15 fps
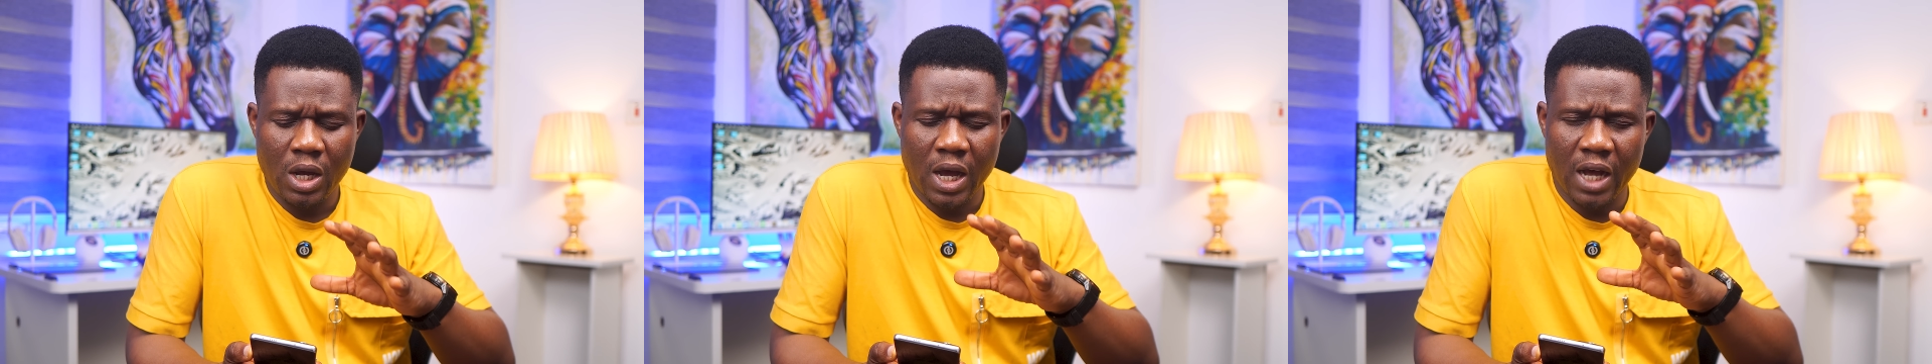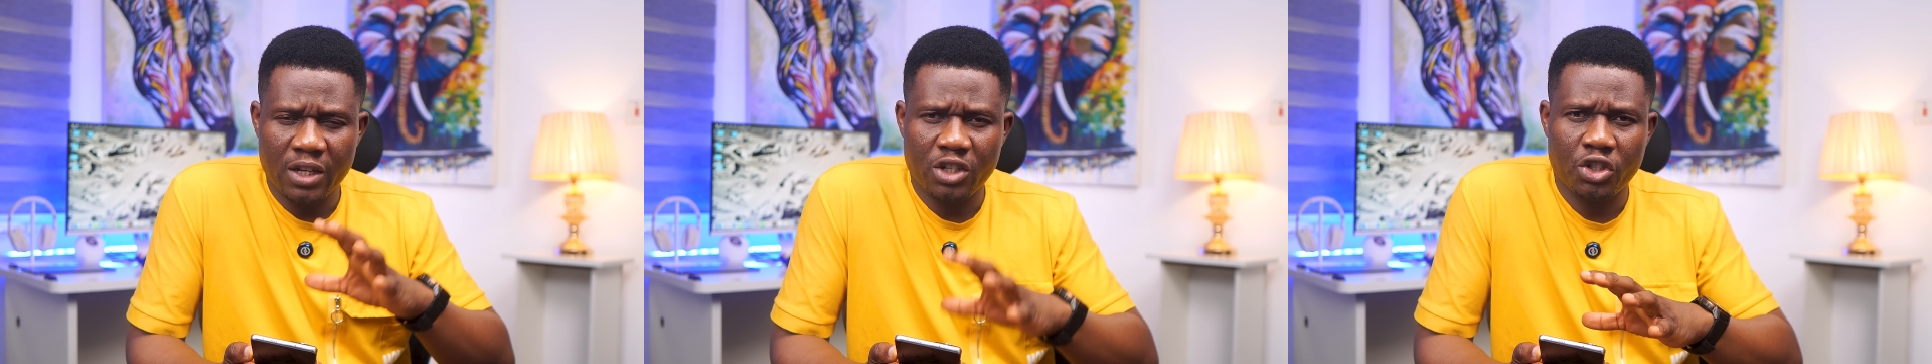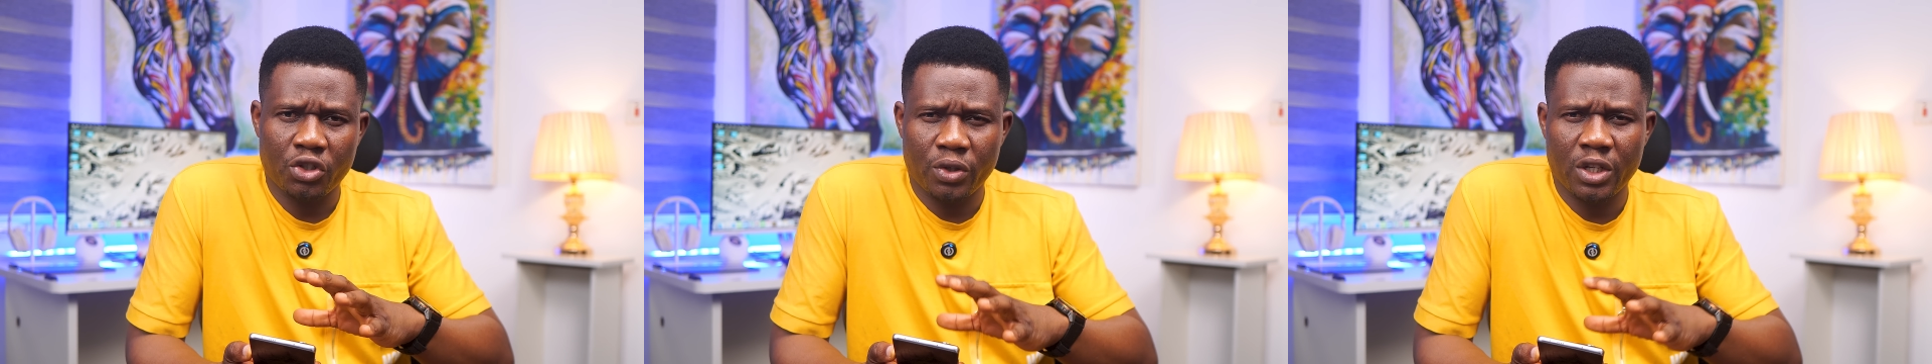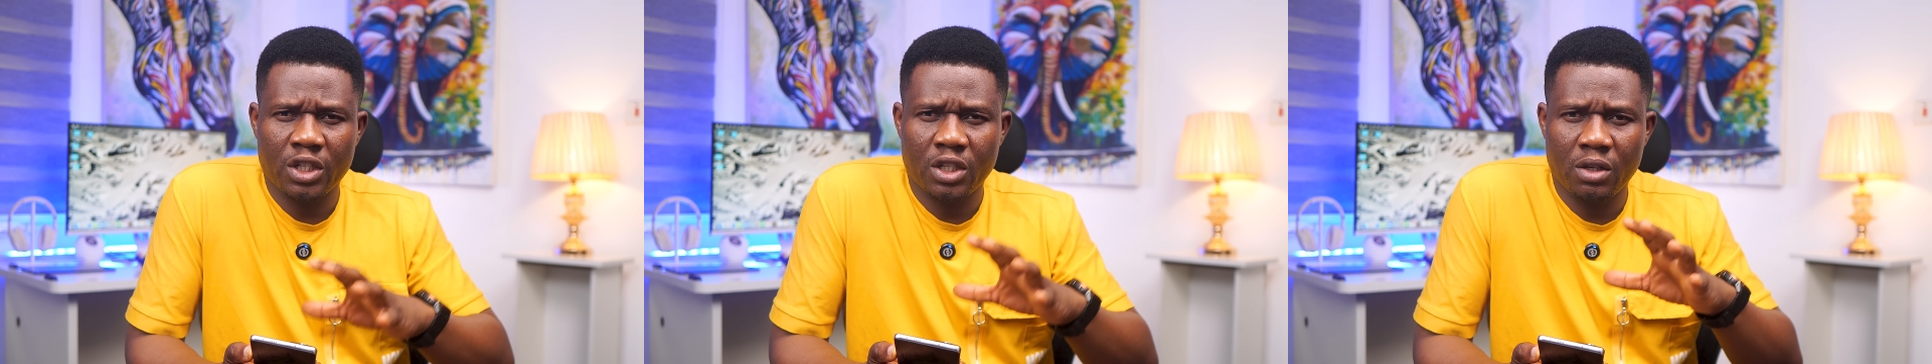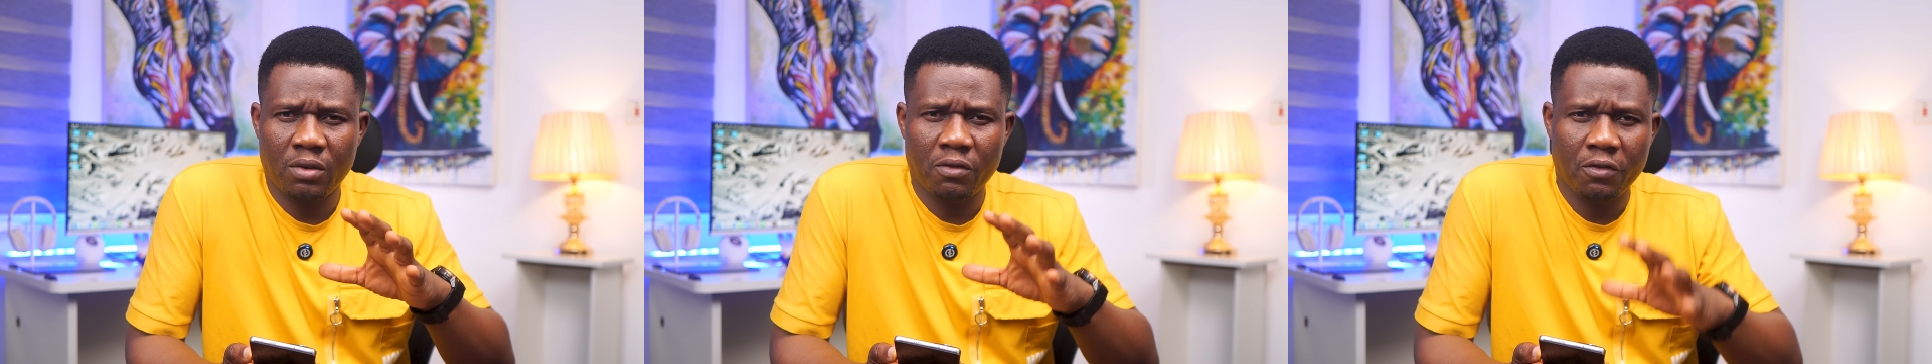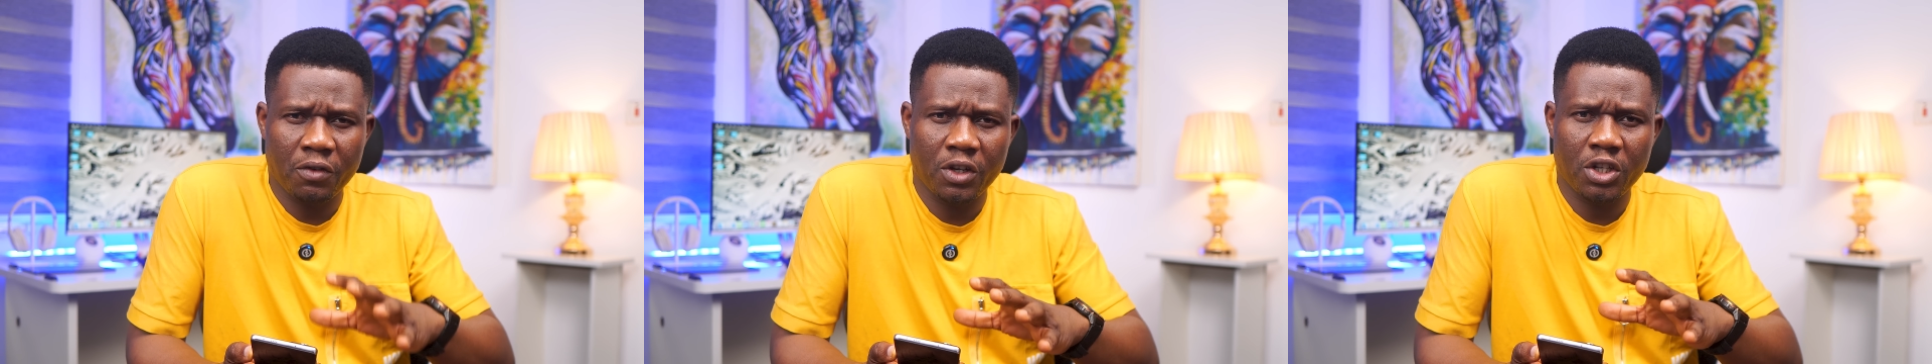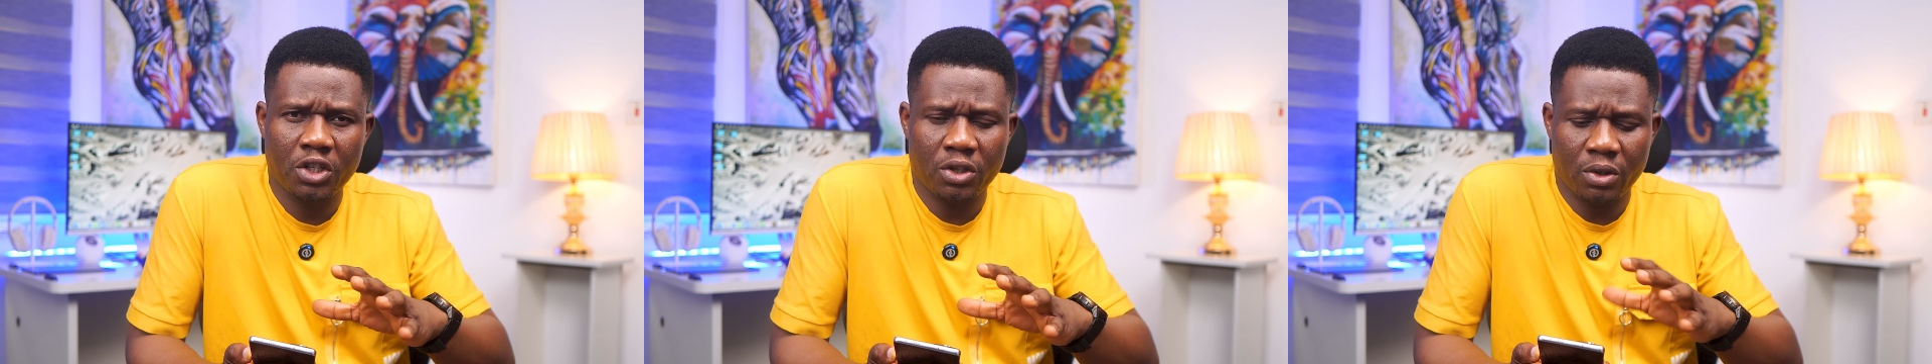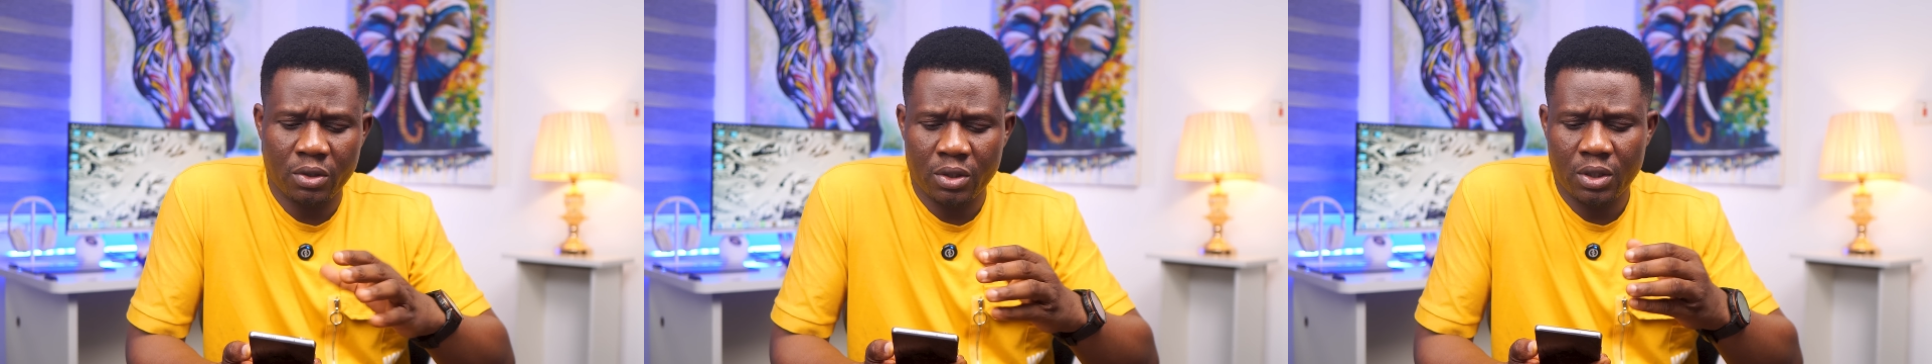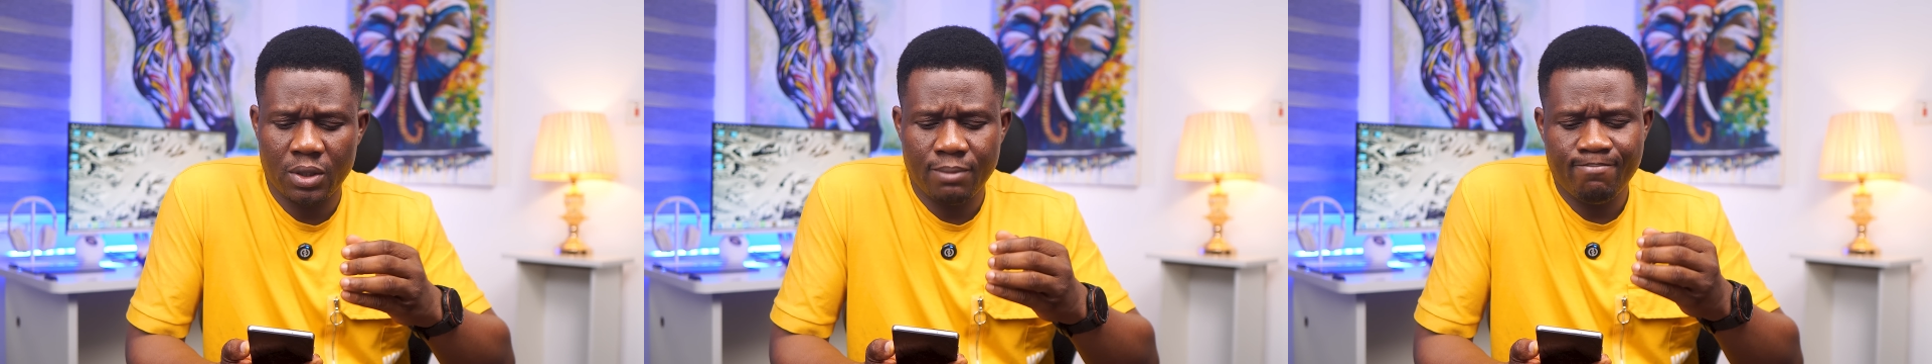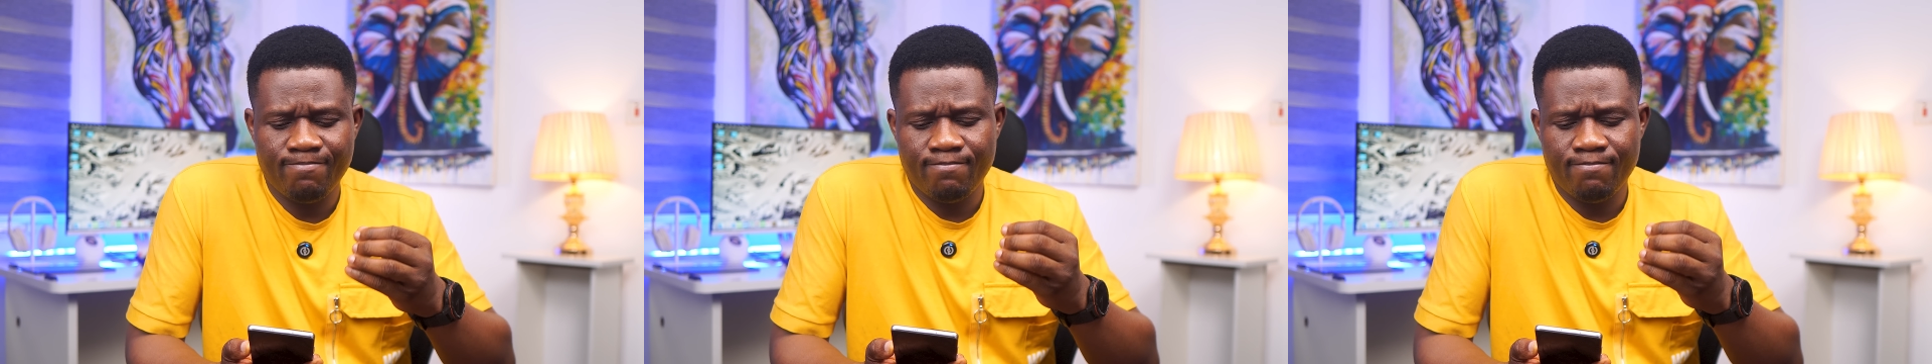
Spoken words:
and interesting features,